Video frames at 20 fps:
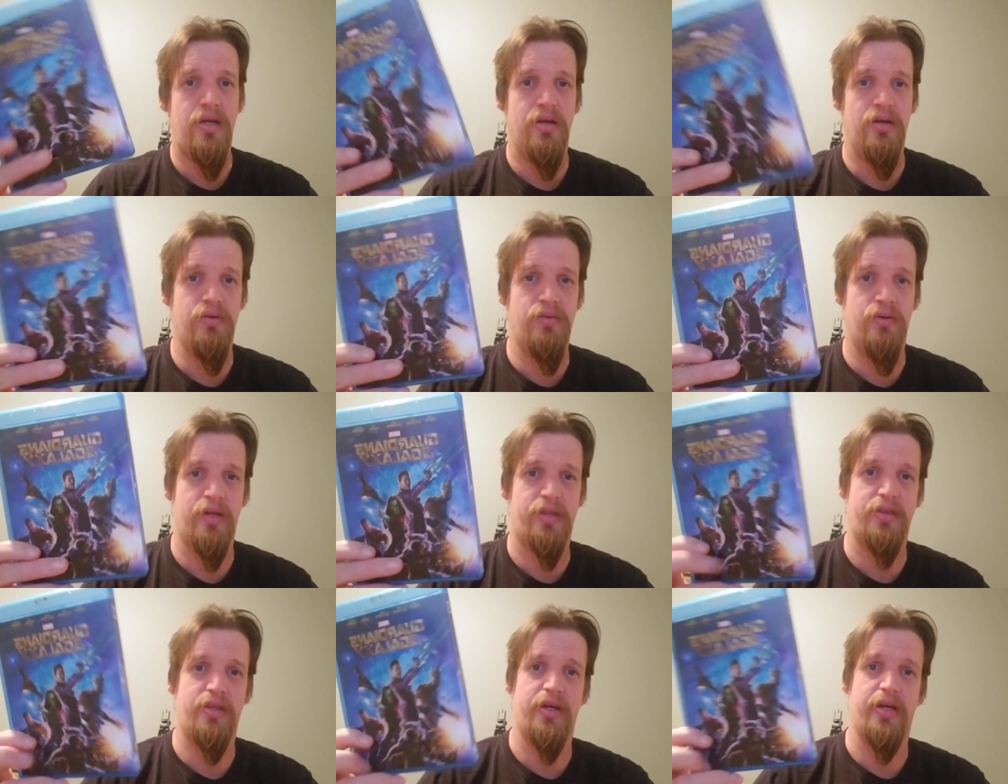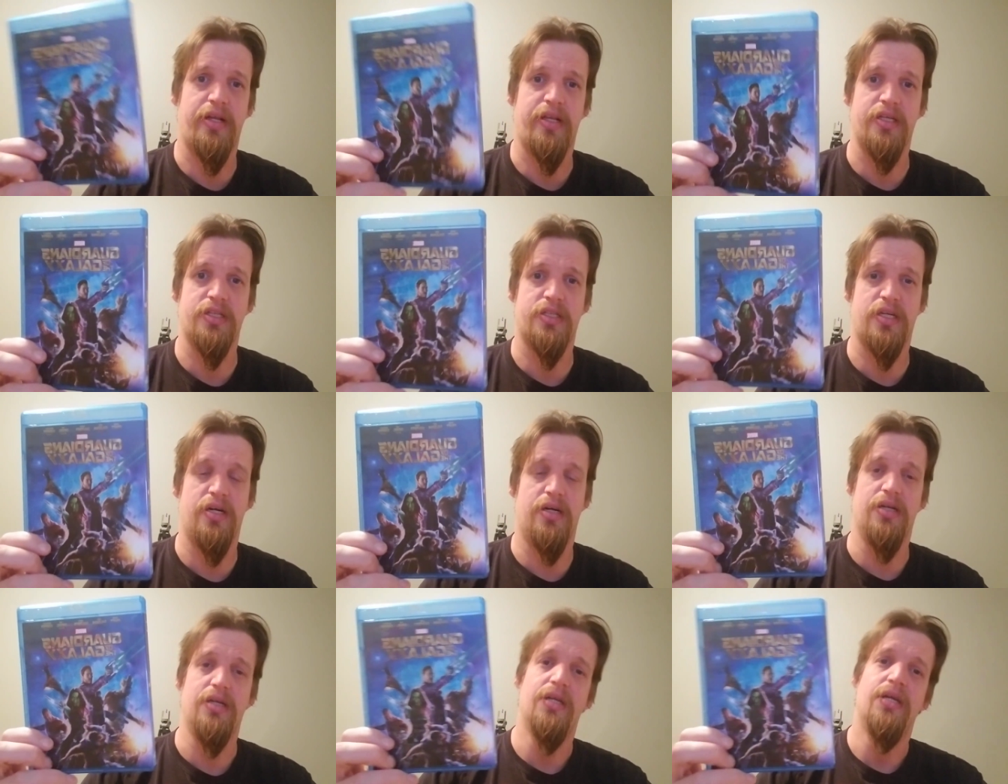with like this
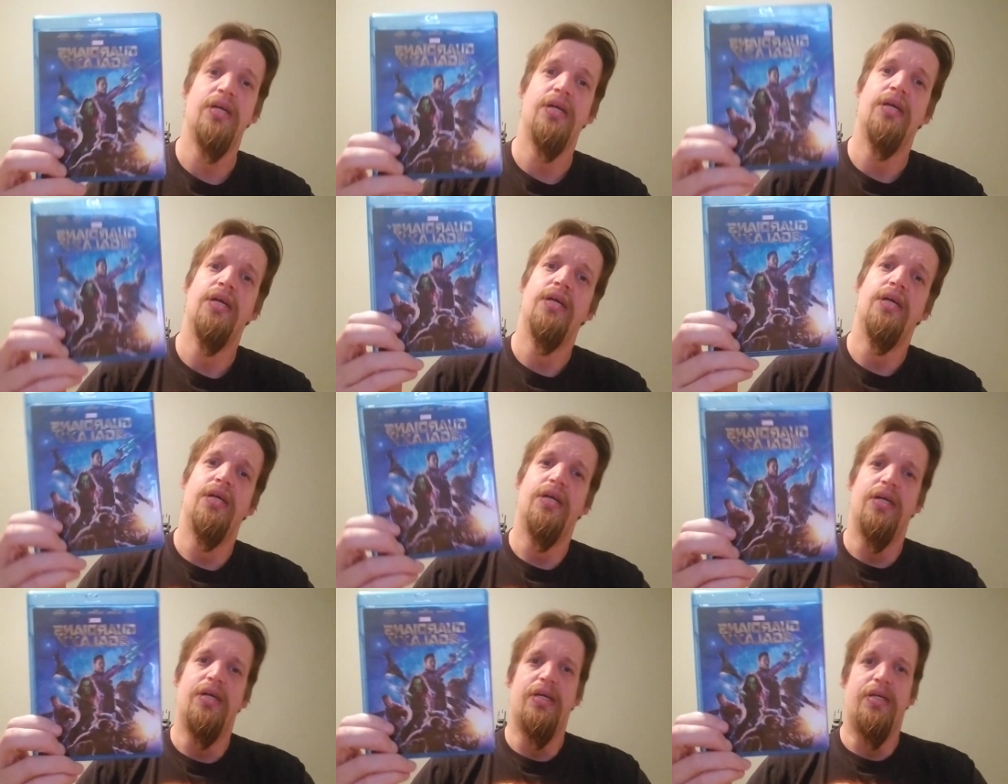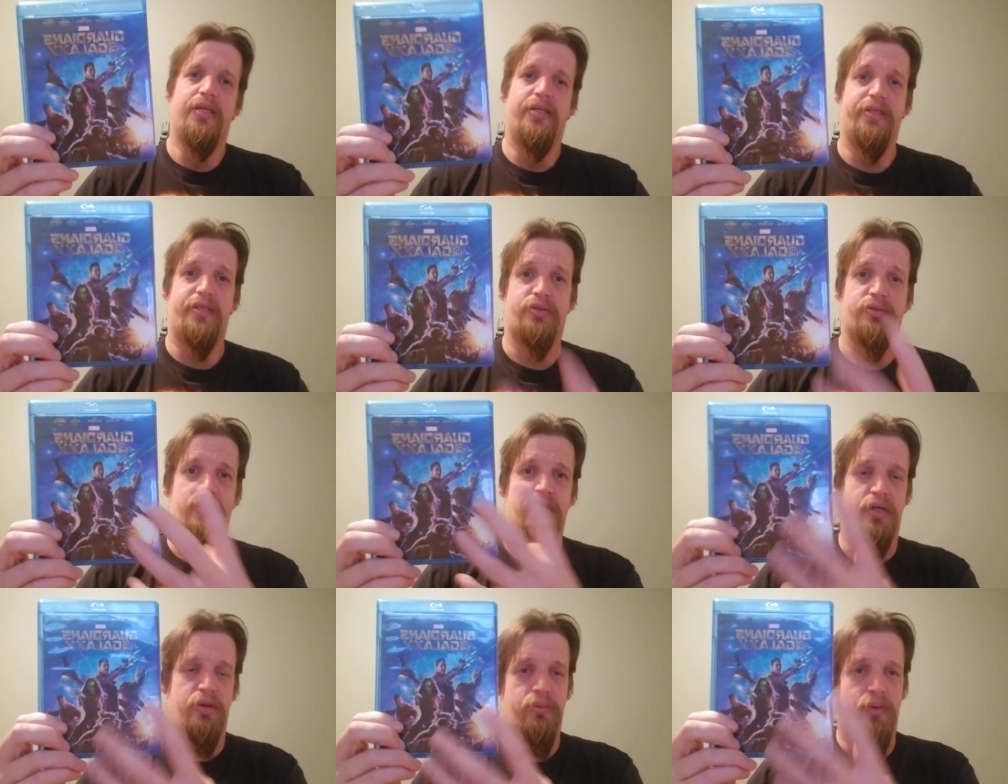con this
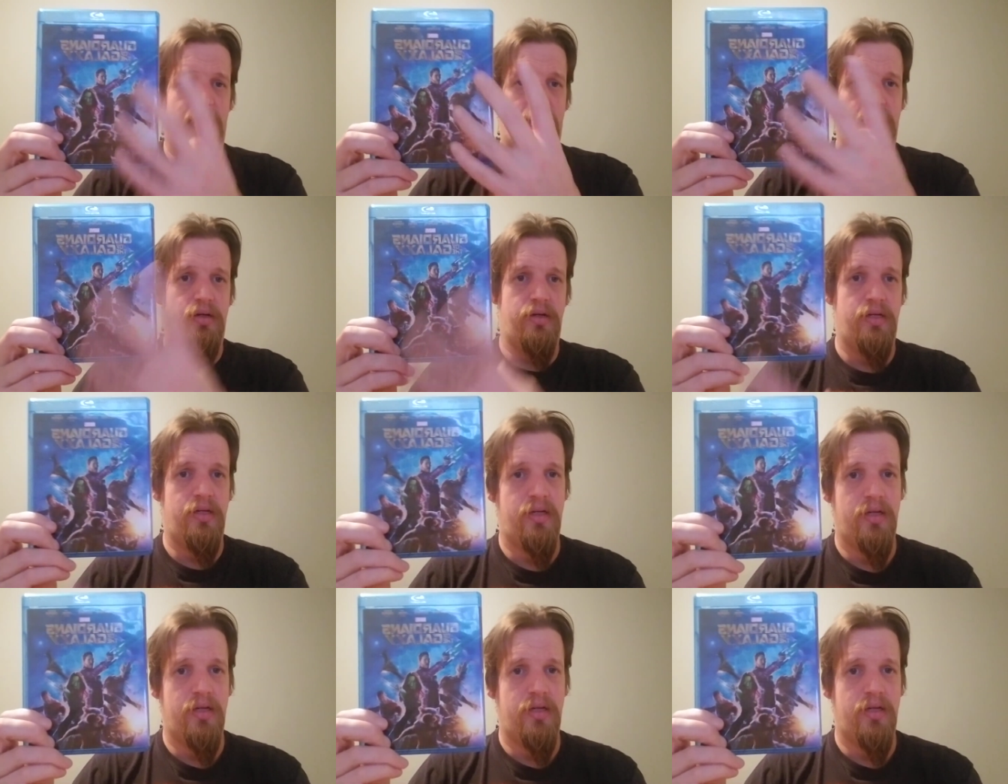really well